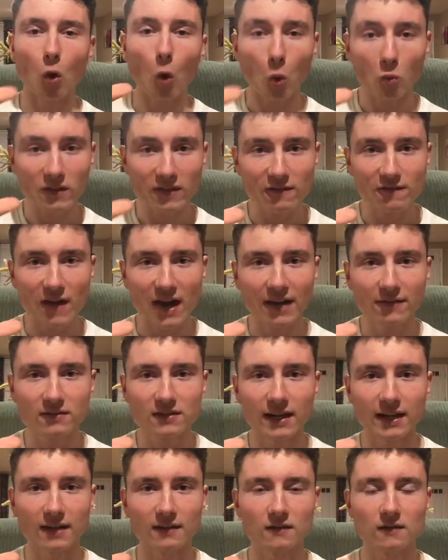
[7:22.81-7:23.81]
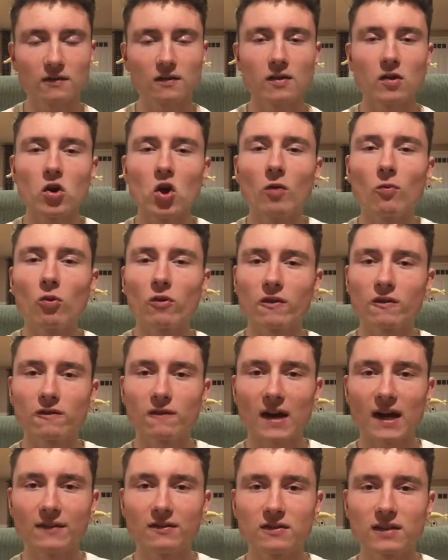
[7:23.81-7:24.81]
only 5 seconds, no more than
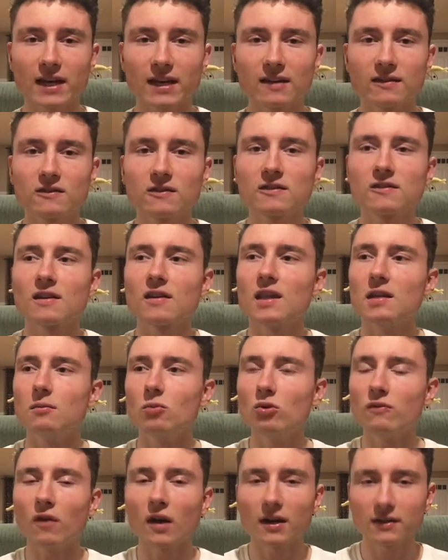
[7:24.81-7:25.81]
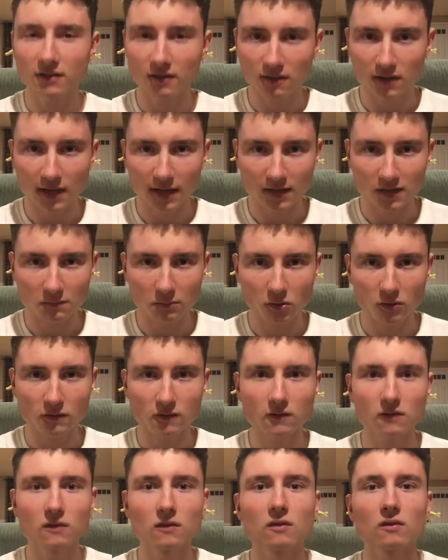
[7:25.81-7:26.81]
5 seconds, and then move on to the next
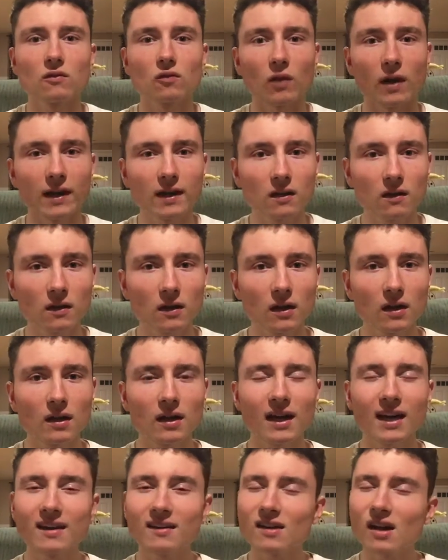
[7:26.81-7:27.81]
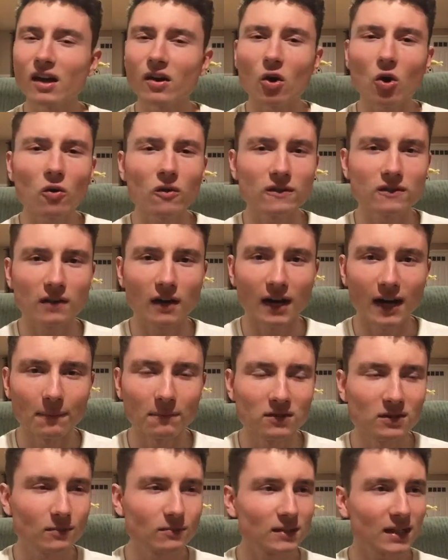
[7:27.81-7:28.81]
person, right? And not all the
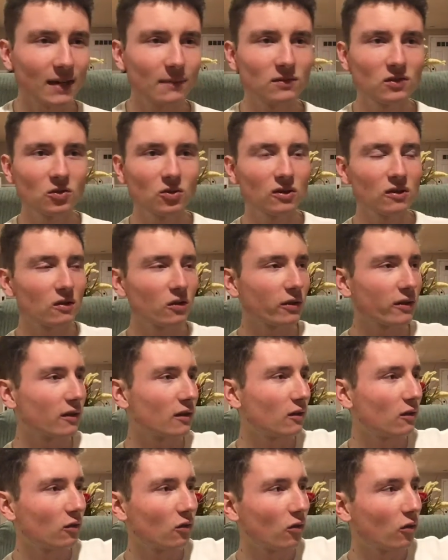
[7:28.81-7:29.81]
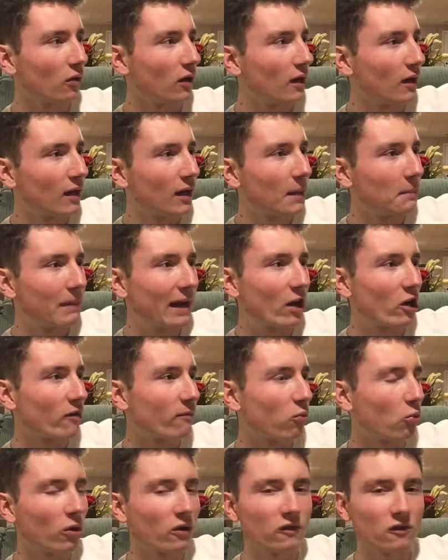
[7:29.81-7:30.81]
time. Sometimes you can look at your
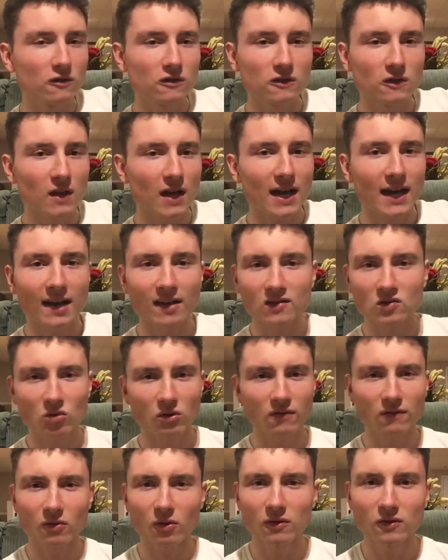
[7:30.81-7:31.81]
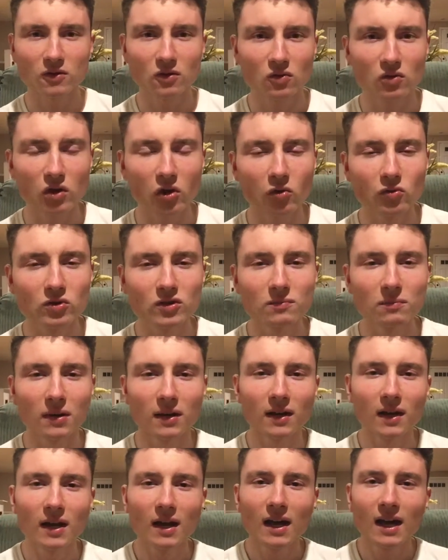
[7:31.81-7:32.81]
PowerPoint, your slides, you refer to your notes,
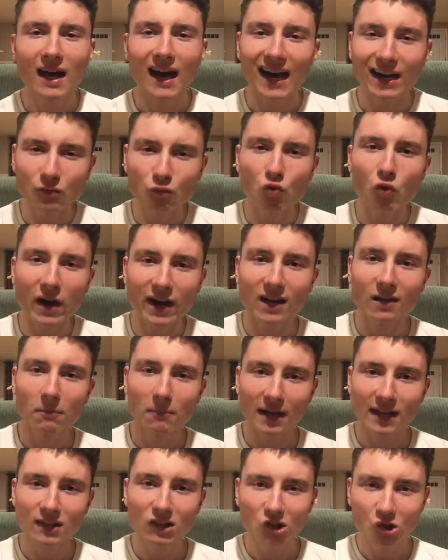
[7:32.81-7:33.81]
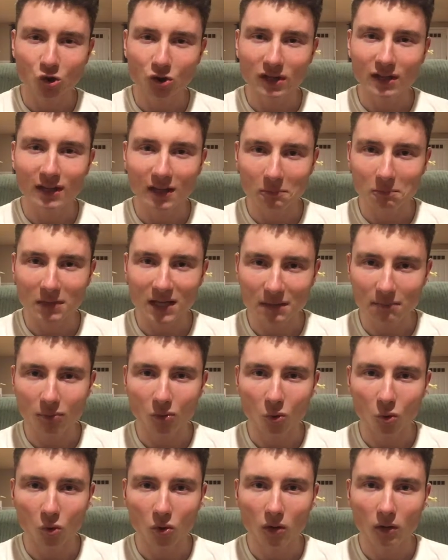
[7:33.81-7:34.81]
but I'd recommend looking at
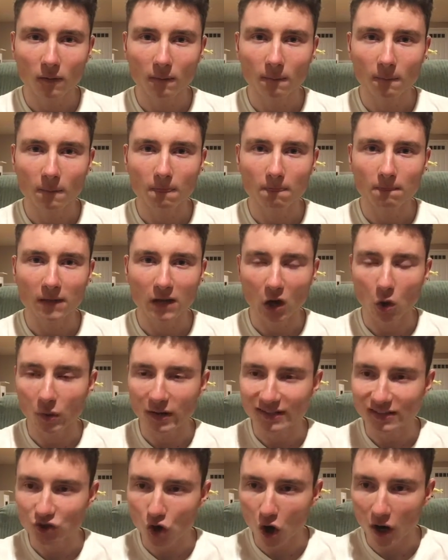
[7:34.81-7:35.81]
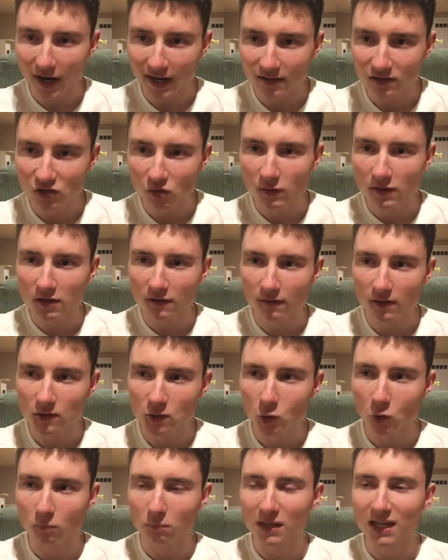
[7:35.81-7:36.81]
people, and talking to
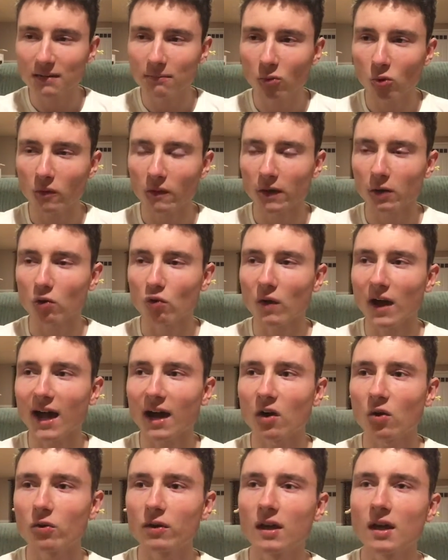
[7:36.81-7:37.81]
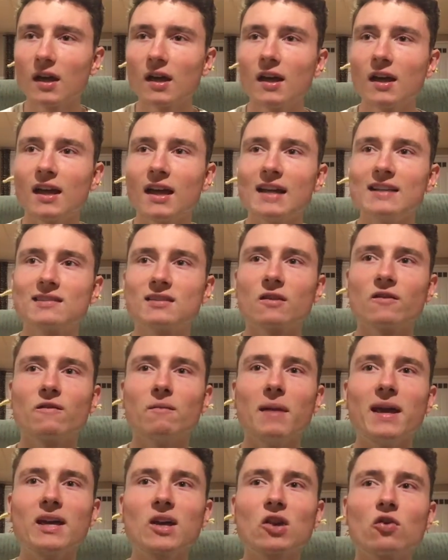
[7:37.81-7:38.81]
individual people in the crowd instead of
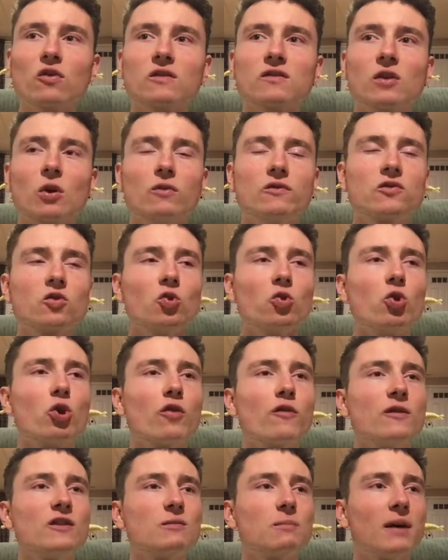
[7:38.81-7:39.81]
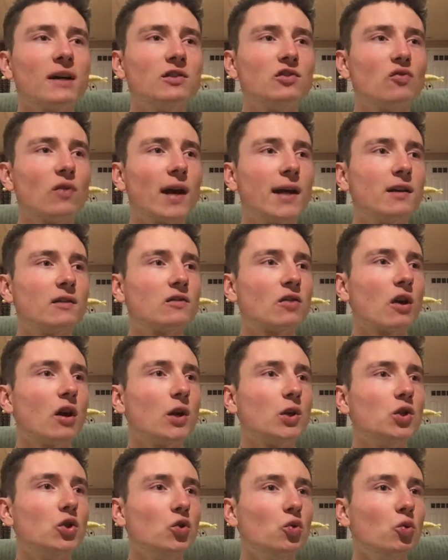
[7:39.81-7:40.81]
making yourself so nervous by trying to
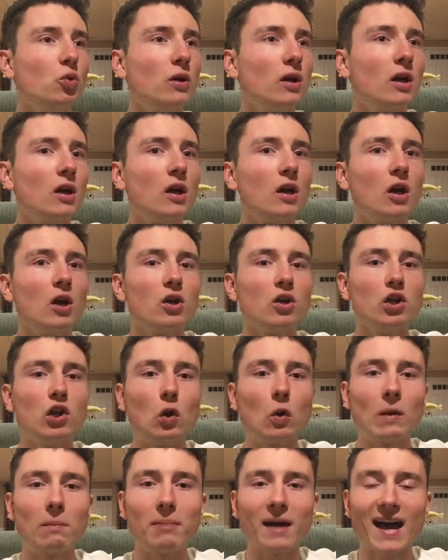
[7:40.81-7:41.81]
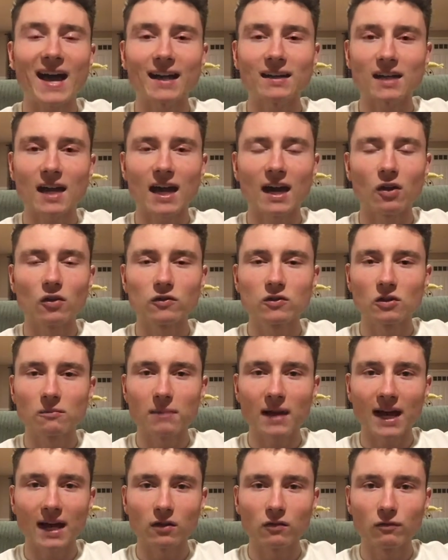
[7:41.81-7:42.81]
talk to, a packed house, a
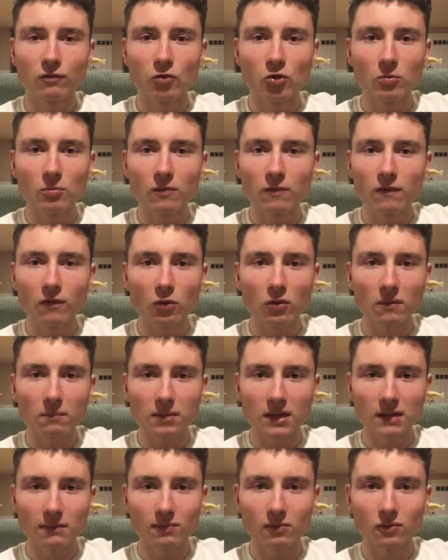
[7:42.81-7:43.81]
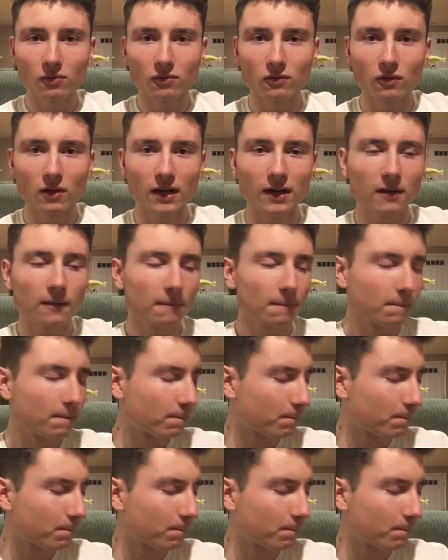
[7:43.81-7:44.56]
packed room full of people, right?